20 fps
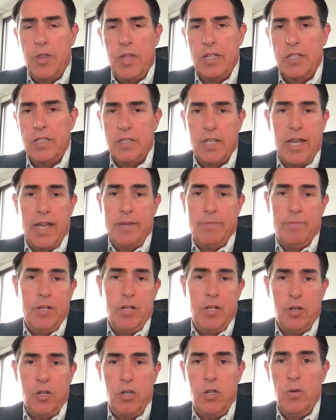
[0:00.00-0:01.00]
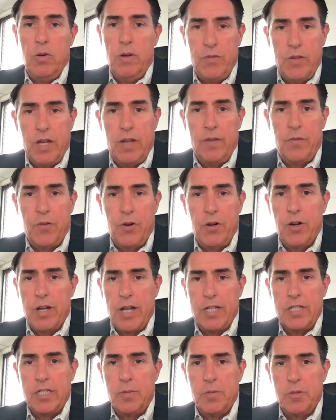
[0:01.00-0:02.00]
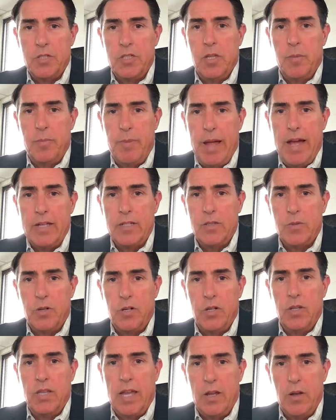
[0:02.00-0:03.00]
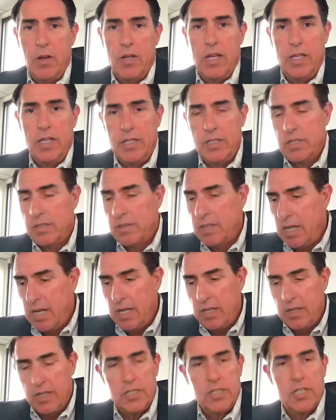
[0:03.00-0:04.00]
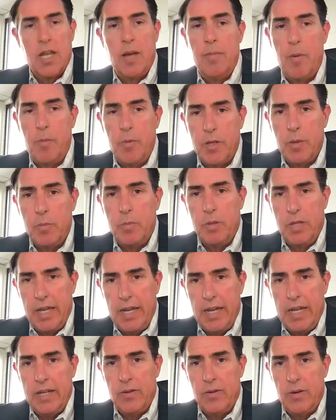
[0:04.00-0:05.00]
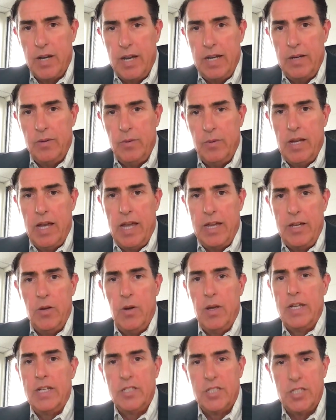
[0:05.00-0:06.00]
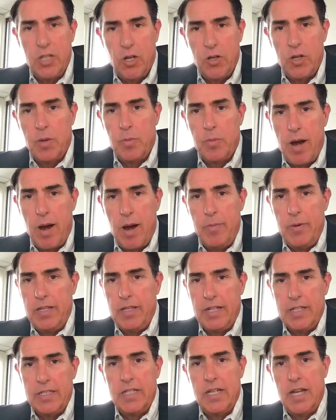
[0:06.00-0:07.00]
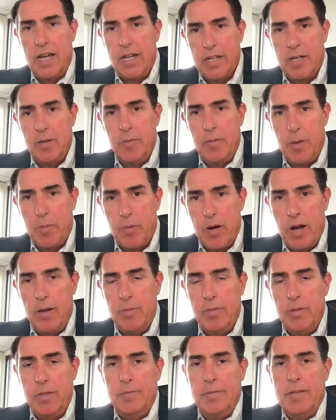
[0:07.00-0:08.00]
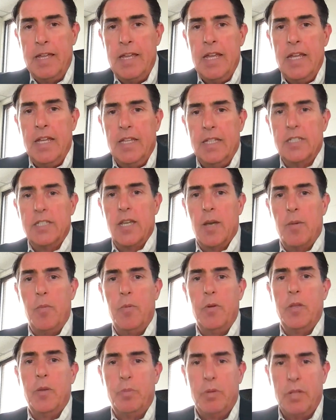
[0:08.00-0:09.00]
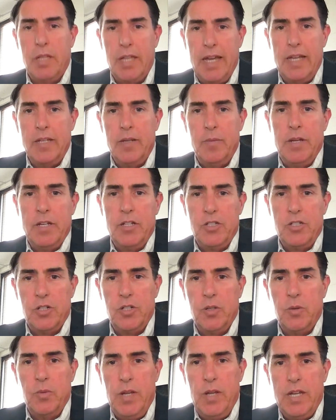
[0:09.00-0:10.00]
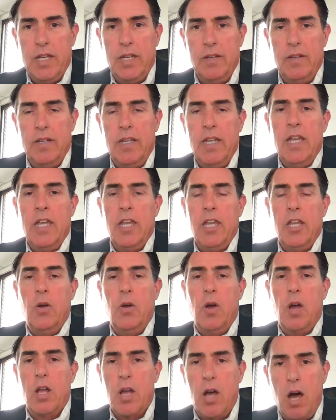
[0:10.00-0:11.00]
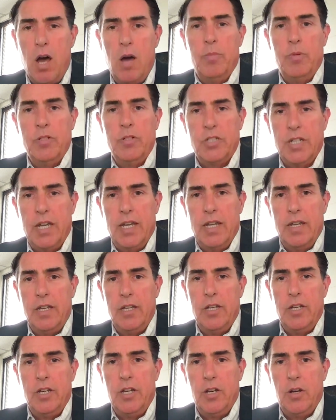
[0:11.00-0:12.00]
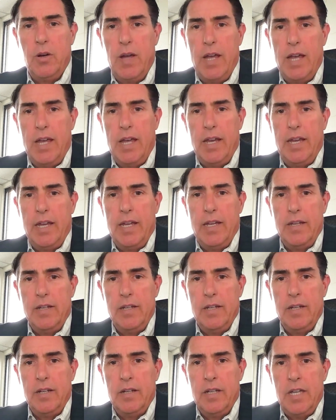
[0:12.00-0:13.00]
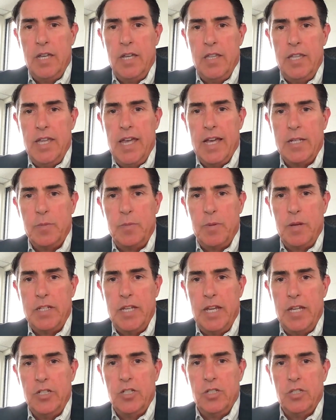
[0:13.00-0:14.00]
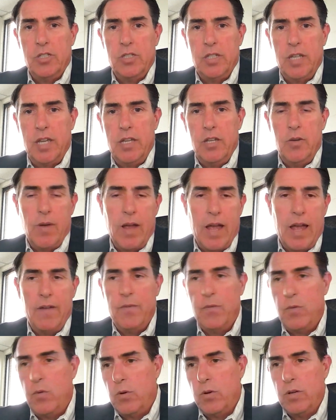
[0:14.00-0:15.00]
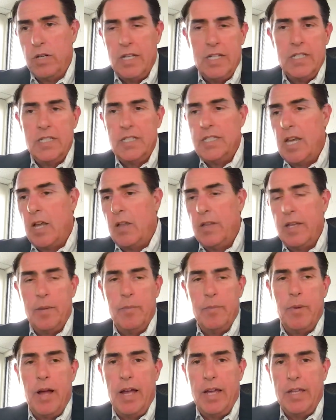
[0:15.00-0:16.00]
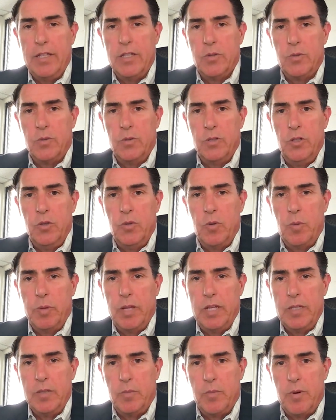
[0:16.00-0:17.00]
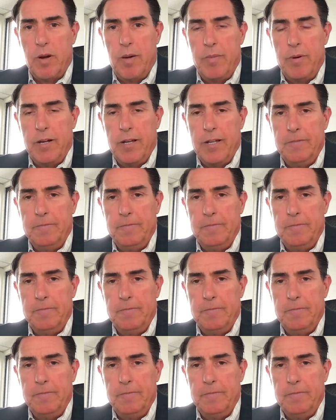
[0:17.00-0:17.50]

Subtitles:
things like, you have done for your customers in the past, where you're like, okay, let's come up with a plan, right? I know I can sell your property. That's not going to be a problem. Let's come up with a plan to make sure that we can, accomplish, the expectations that you have for selling and buying this new replacement property.